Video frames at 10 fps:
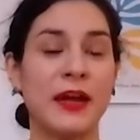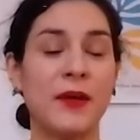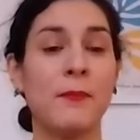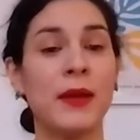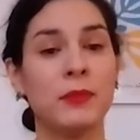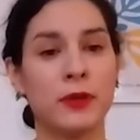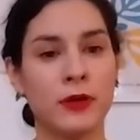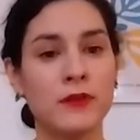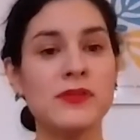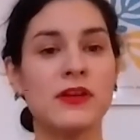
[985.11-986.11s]
My
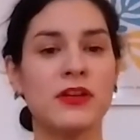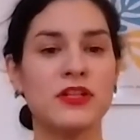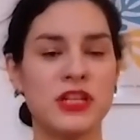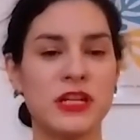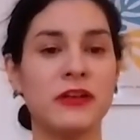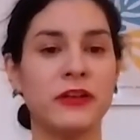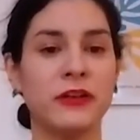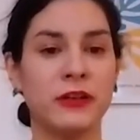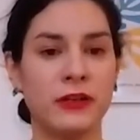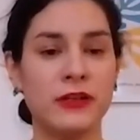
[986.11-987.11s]
pronouns are she, her,
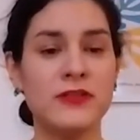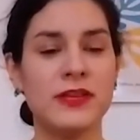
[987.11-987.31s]
hers,